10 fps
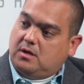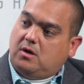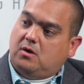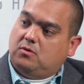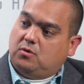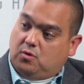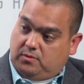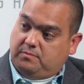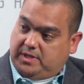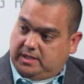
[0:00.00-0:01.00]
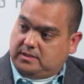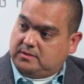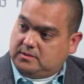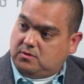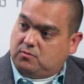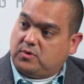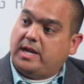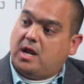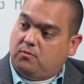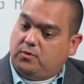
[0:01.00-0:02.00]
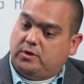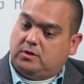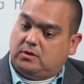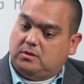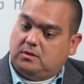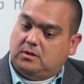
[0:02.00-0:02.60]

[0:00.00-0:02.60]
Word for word: on growing pigs. So right now we are